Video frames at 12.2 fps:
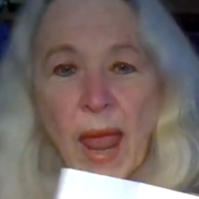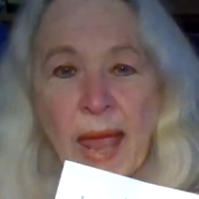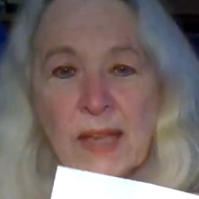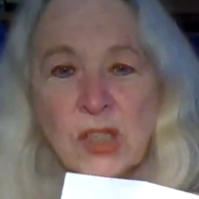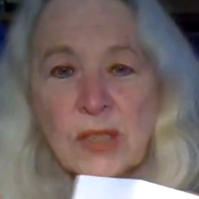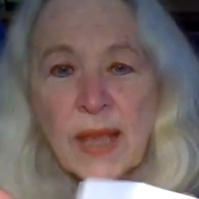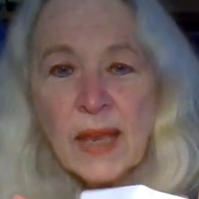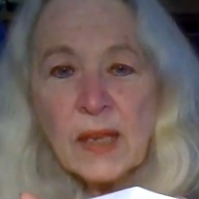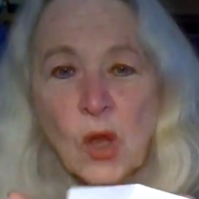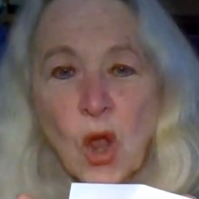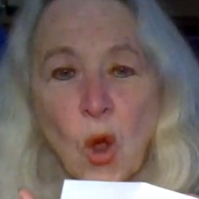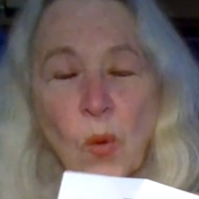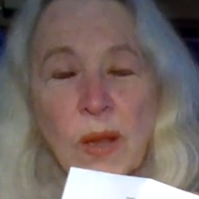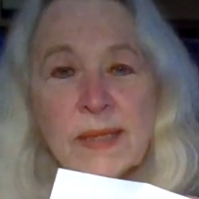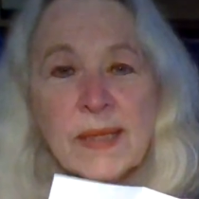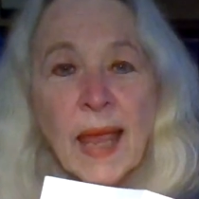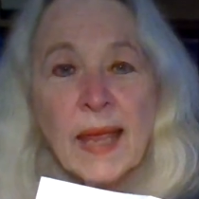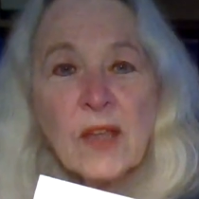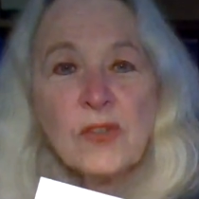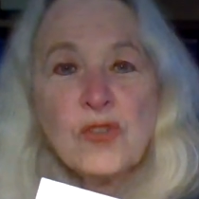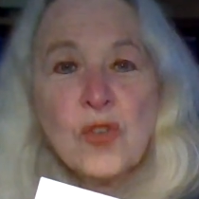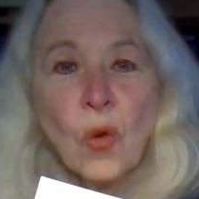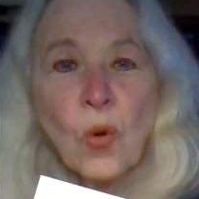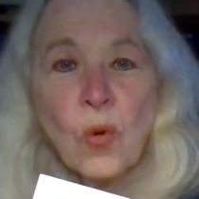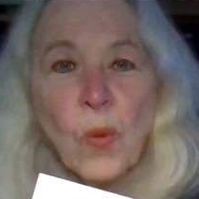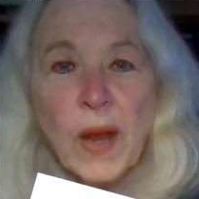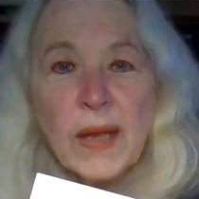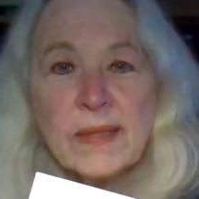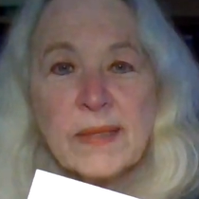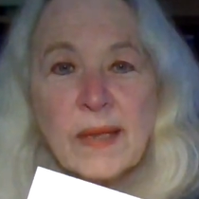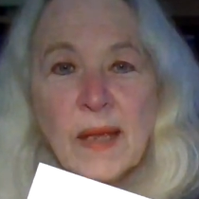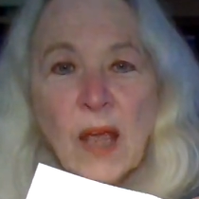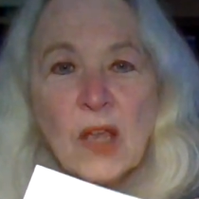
as they go, it's like doorways.